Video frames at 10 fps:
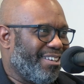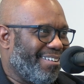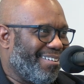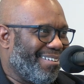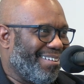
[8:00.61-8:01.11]

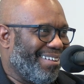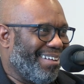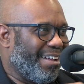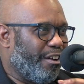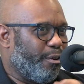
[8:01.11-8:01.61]
there,
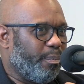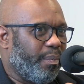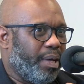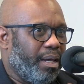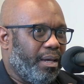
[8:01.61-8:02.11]

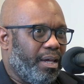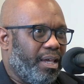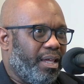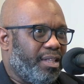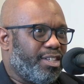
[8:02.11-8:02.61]

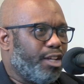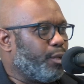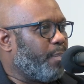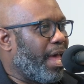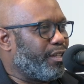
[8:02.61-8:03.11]
it's
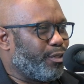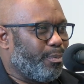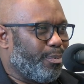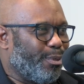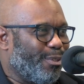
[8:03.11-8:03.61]

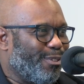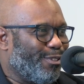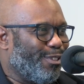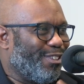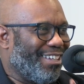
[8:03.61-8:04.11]
unimaginable
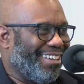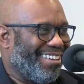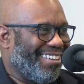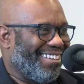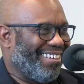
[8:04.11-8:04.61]
to
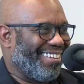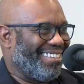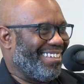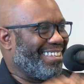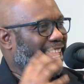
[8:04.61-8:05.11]
think
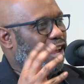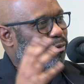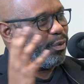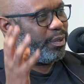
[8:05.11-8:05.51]
that